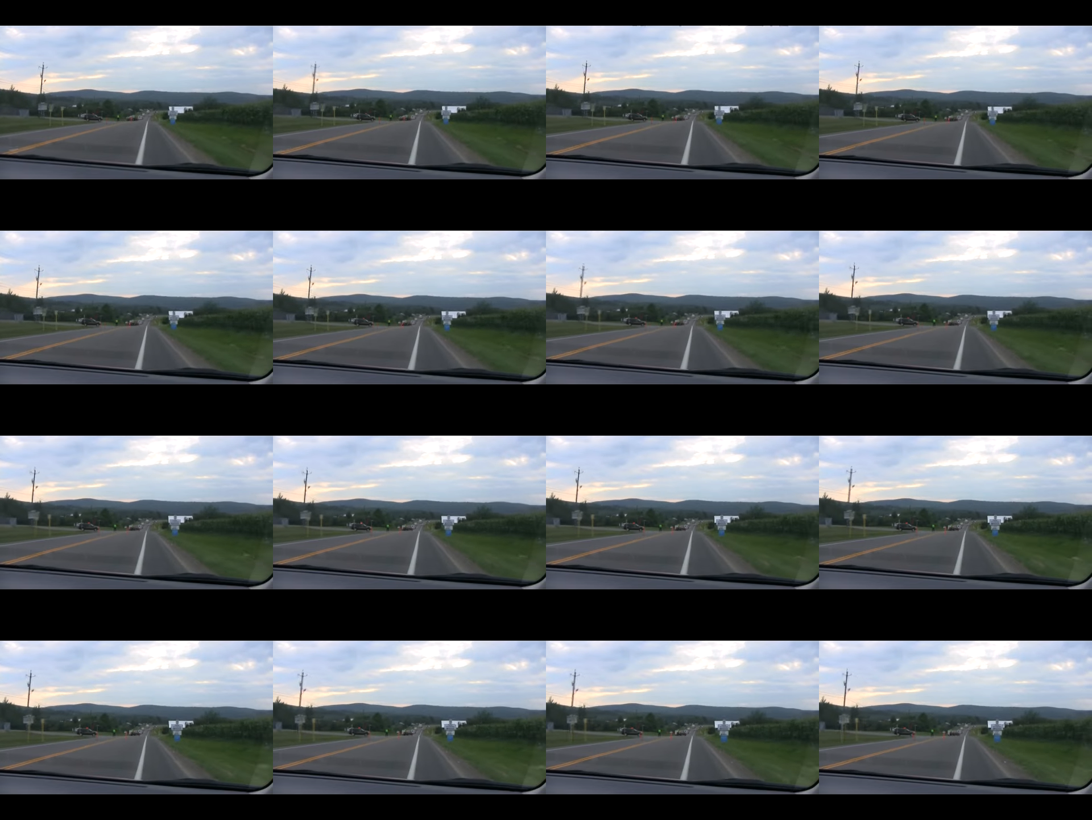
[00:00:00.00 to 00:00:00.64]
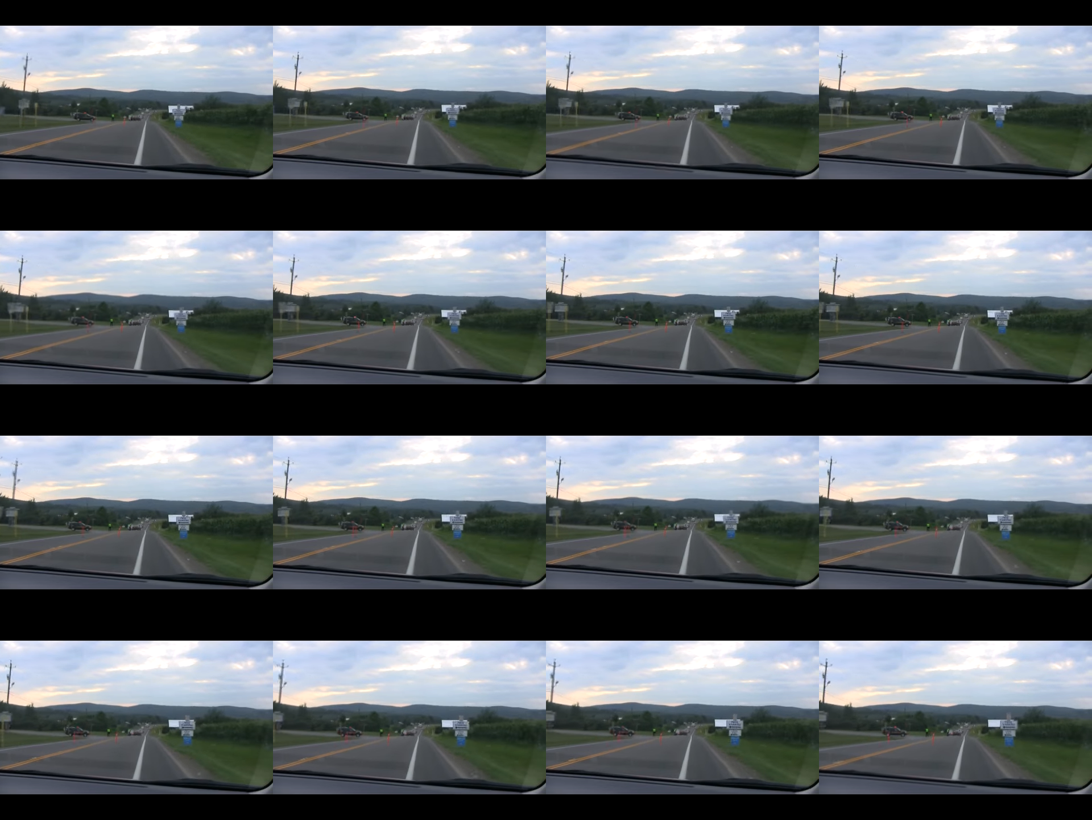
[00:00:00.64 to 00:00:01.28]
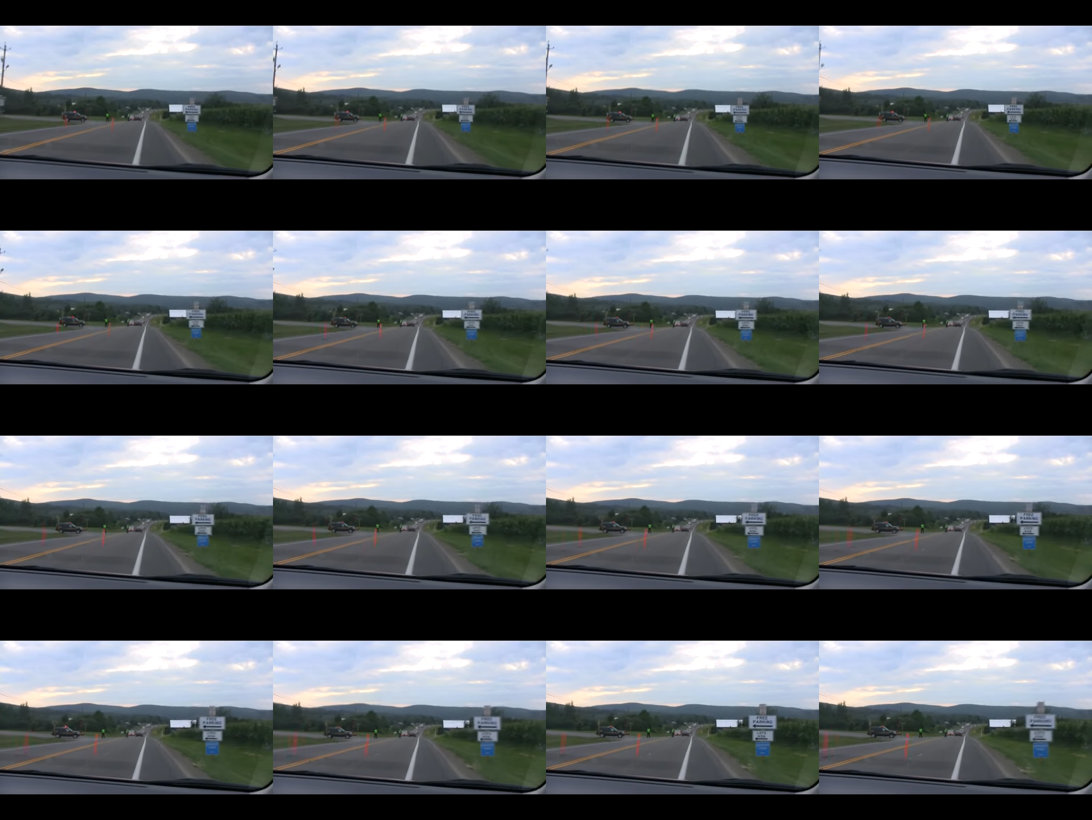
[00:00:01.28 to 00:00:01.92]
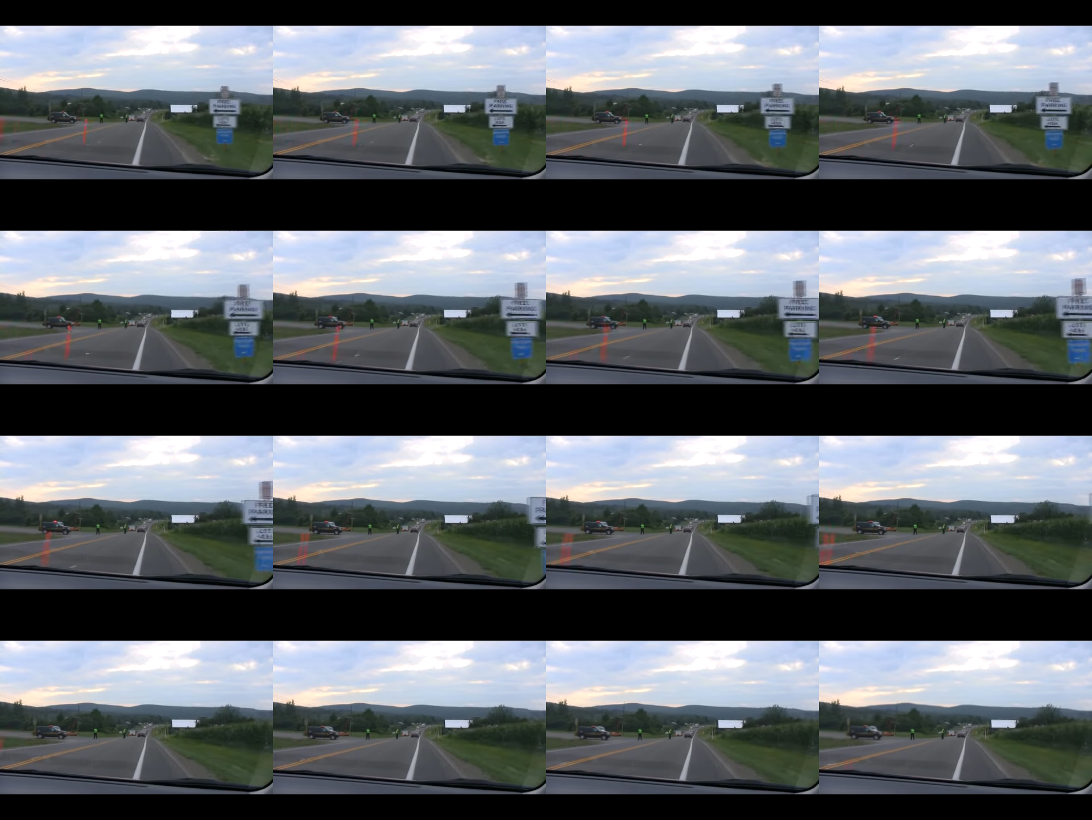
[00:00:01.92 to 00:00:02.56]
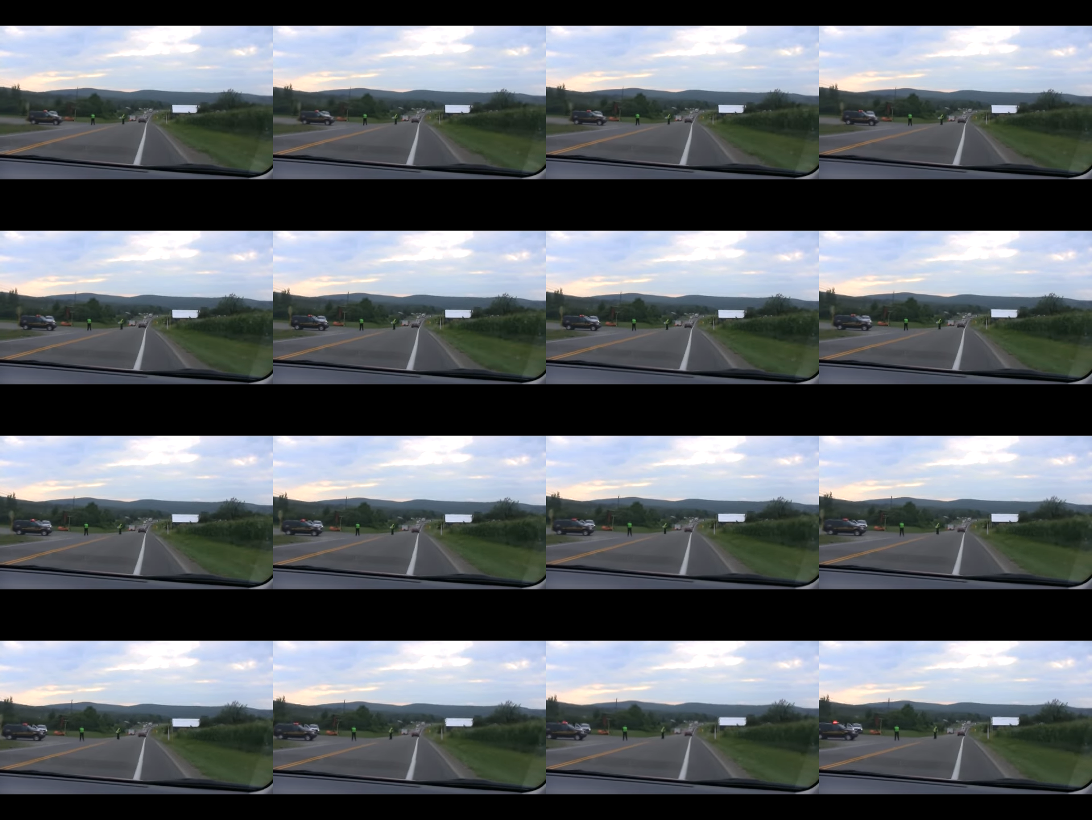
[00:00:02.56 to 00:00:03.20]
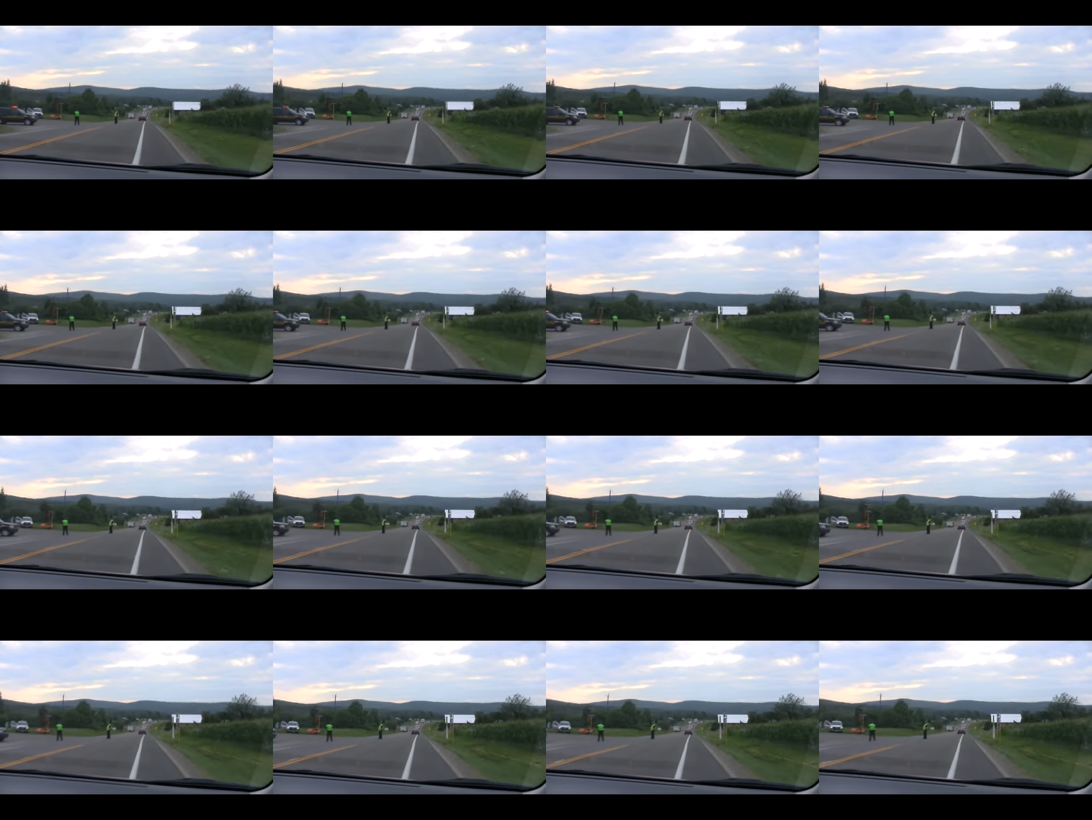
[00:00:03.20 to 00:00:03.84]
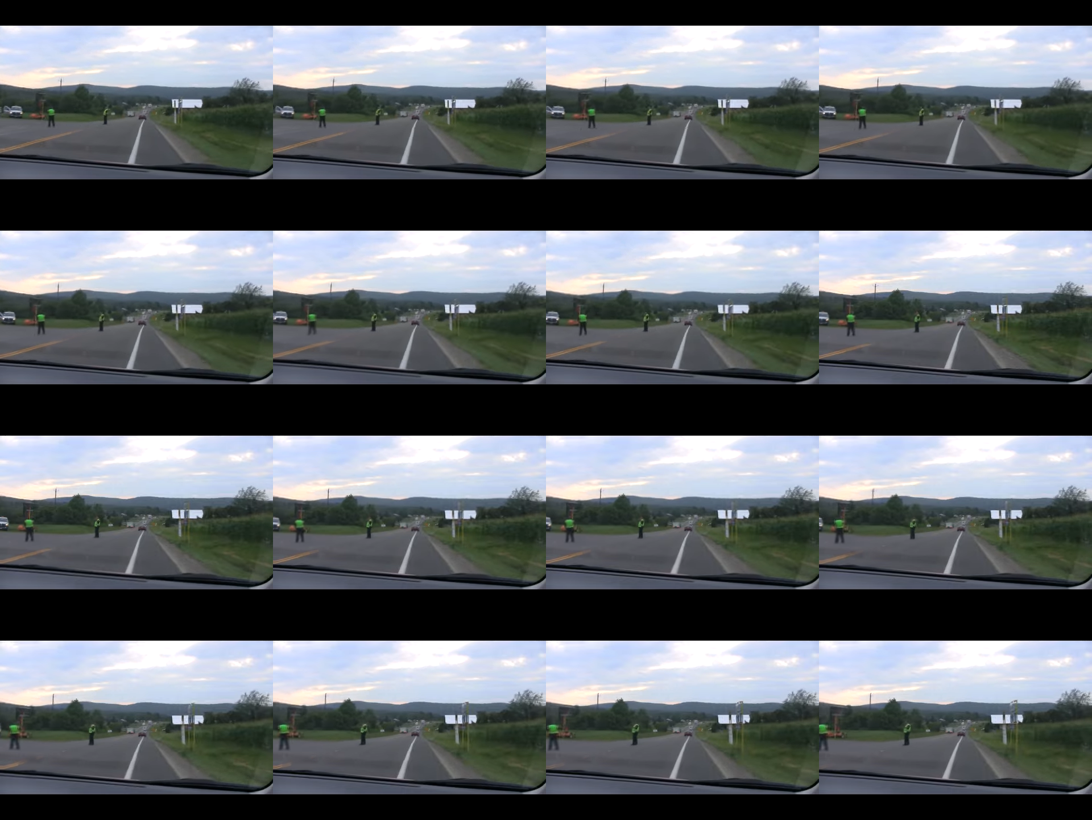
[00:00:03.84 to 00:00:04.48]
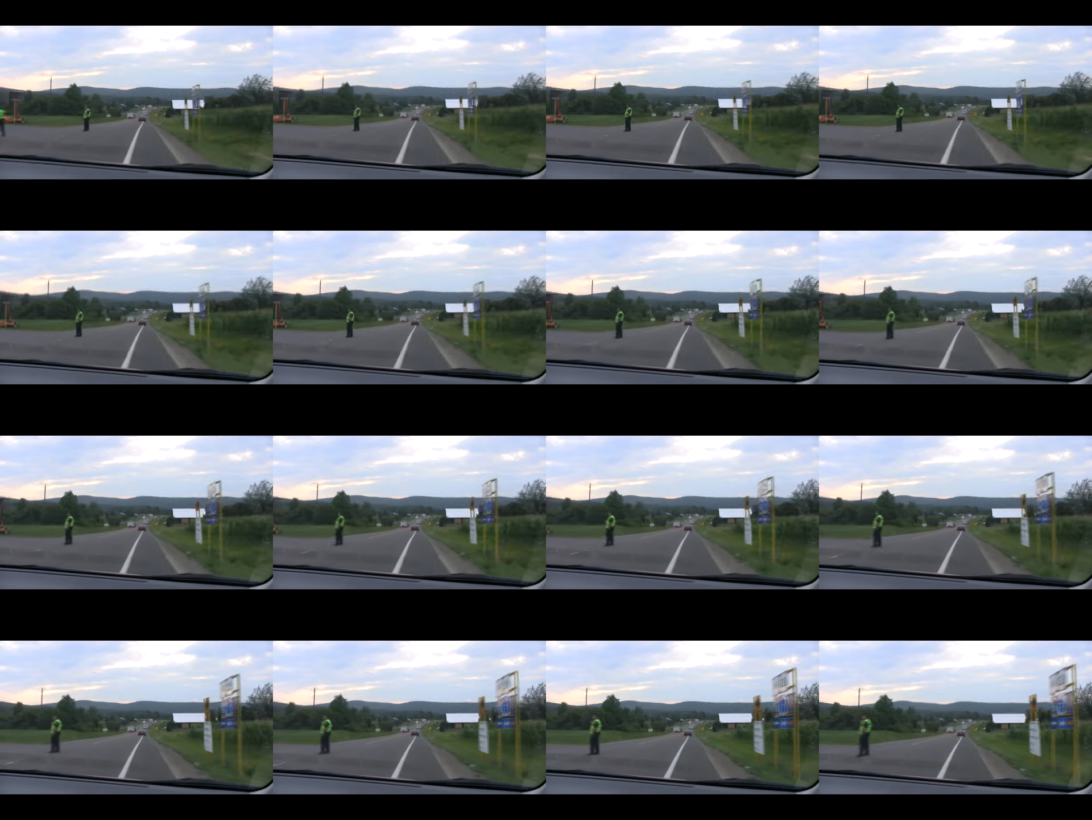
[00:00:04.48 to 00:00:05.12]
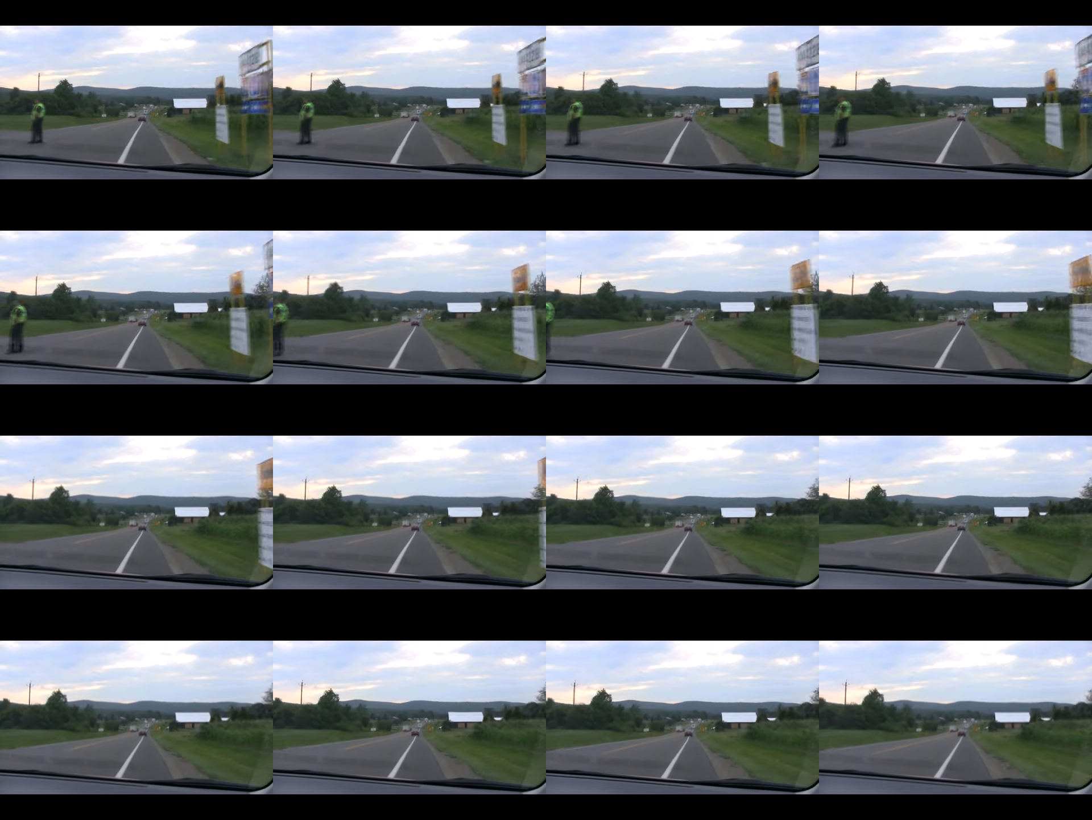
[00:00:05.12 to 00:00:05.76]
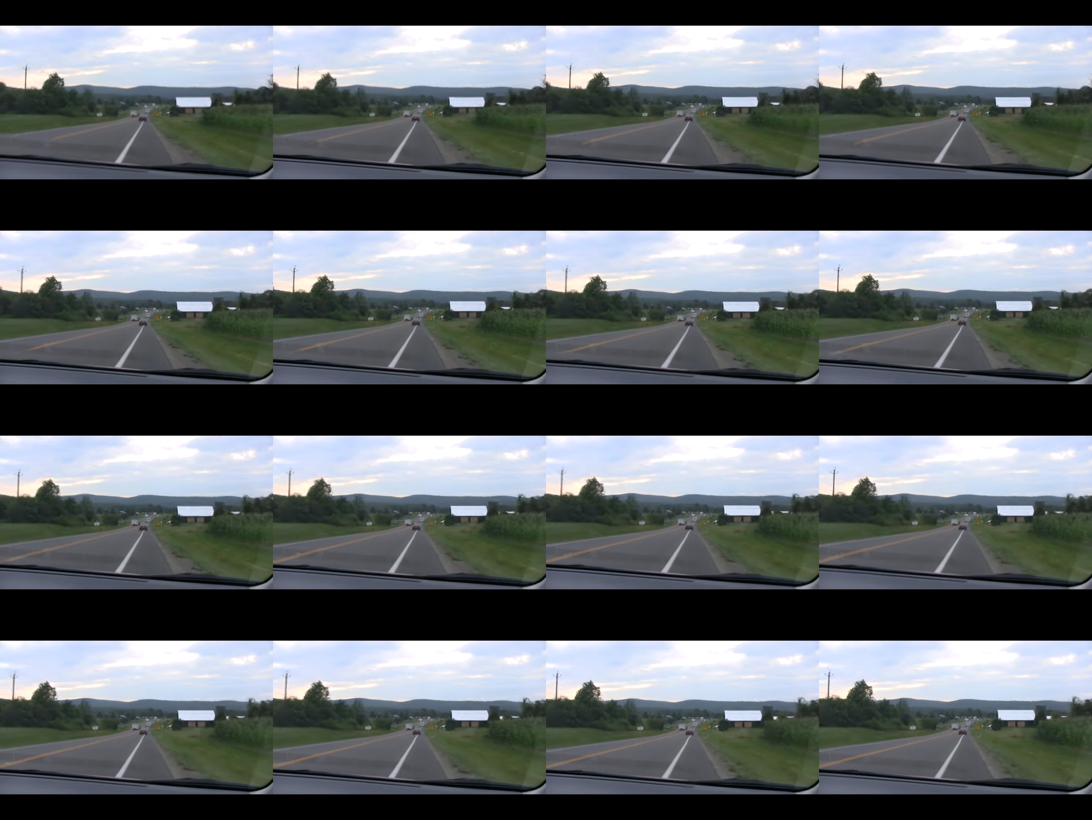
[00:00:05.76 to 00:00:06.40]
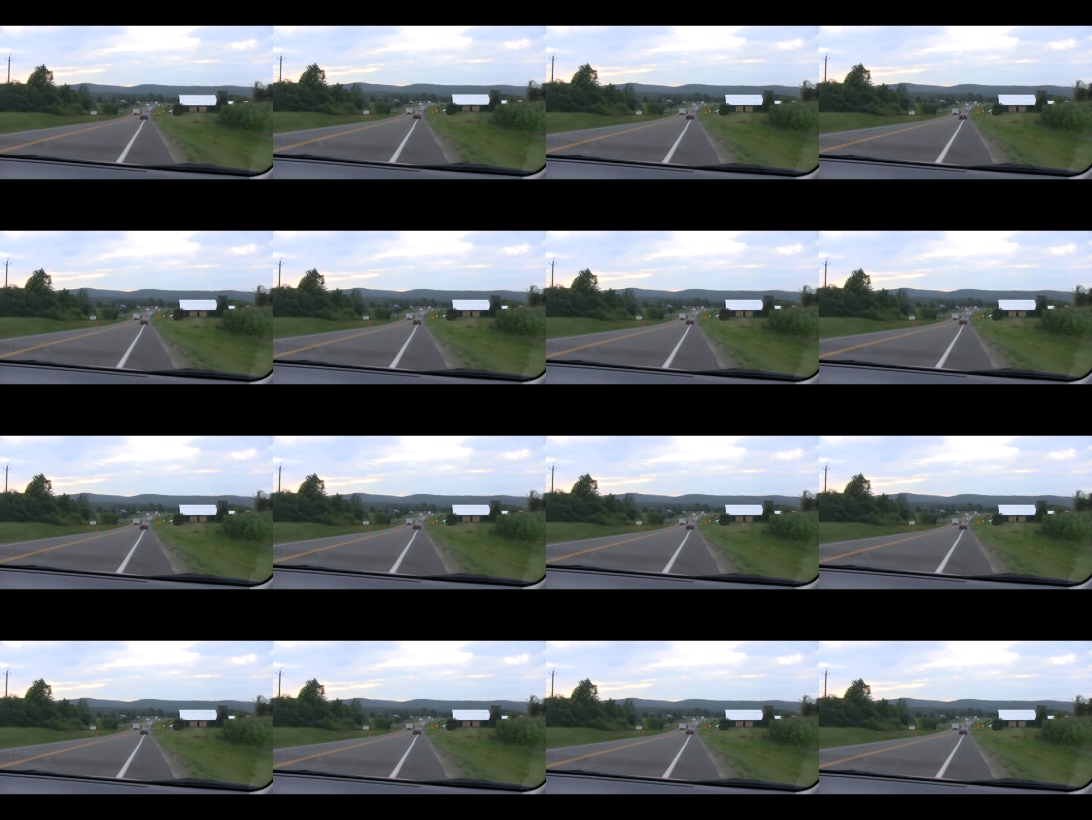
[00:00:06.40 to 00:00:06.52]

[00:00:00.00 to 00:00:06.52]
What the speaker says: Nobody's mouth can be seen.